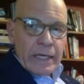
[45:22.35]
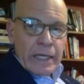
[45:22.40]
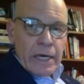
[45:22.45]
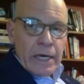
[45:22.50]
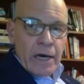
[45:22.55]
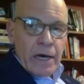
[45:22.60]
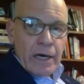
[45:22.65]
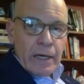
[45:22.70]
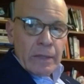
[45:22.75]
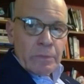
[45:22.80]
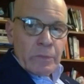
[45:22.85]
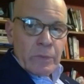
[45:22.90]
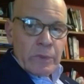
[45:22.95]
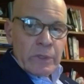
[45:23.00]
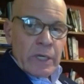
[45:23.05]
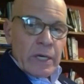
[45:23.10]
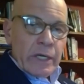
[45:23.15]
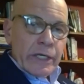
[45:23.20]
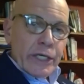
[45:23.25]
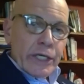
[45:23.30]

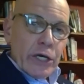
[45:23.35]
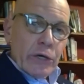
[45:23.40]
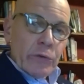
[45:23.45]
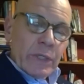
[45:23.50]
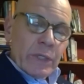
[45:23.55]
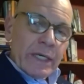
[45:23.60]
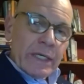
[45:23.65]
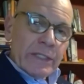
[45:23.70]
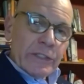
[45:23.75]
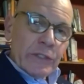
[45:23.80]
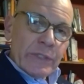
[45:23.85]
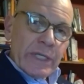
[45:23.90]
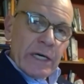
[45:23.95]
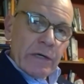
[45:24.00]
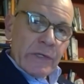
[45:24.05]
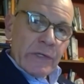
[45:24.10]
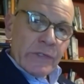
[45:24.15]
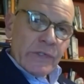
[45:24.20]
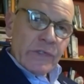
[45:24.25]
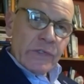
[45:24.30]
Can you
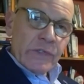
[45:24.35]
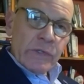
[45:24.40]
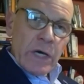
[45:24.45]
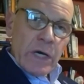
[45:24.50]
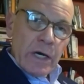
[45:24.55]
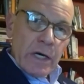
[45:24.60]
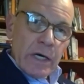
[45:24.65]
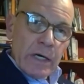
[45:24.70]
tell us